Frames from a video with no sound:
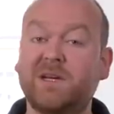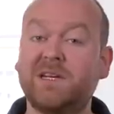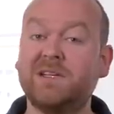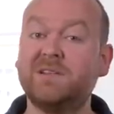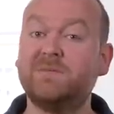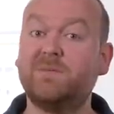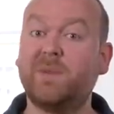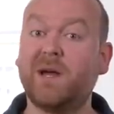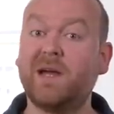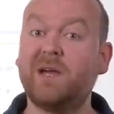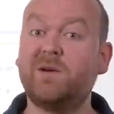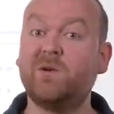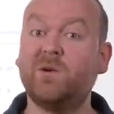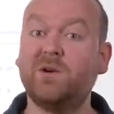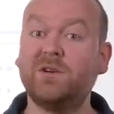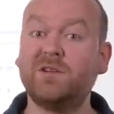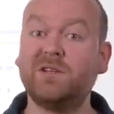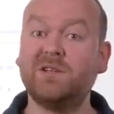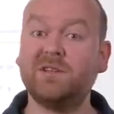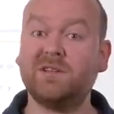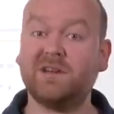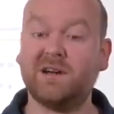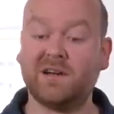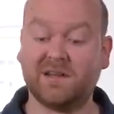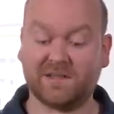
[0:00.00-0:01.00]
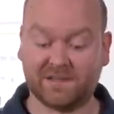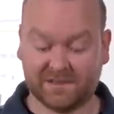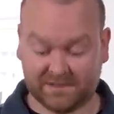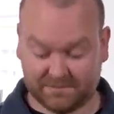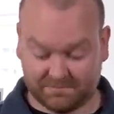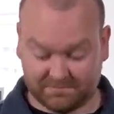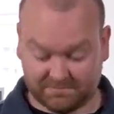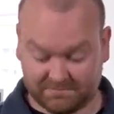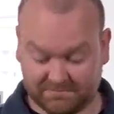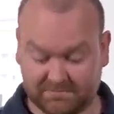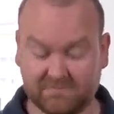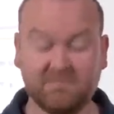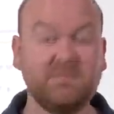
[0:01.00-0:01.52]
bass by Cort Guitars.
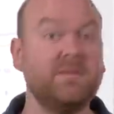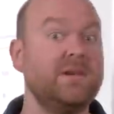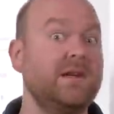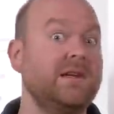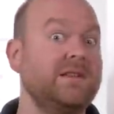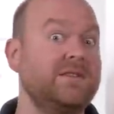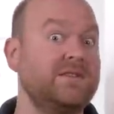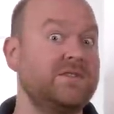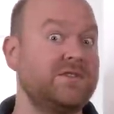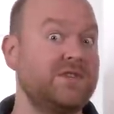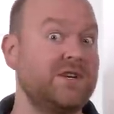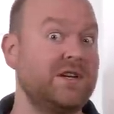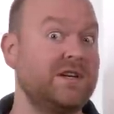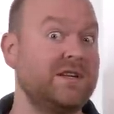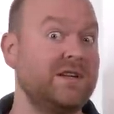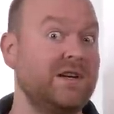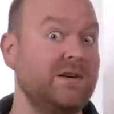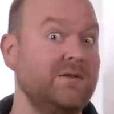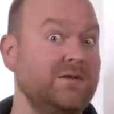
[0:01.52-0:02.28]
Let's check it